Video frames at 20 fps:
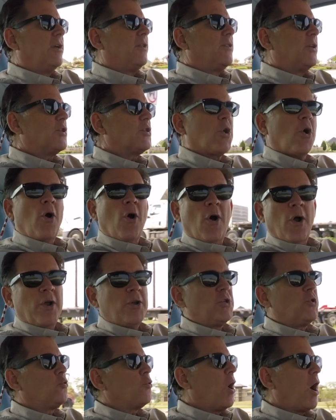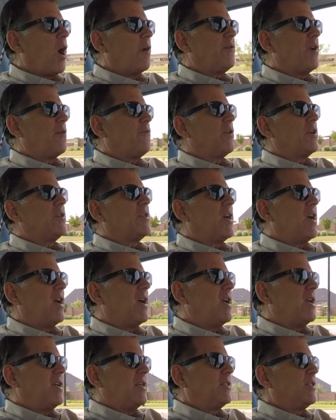this car is drive every
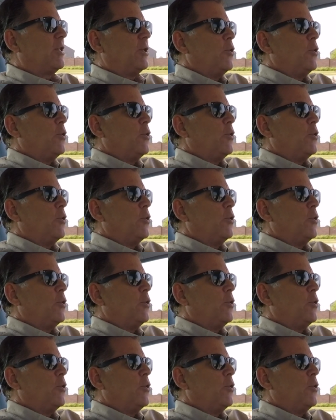day.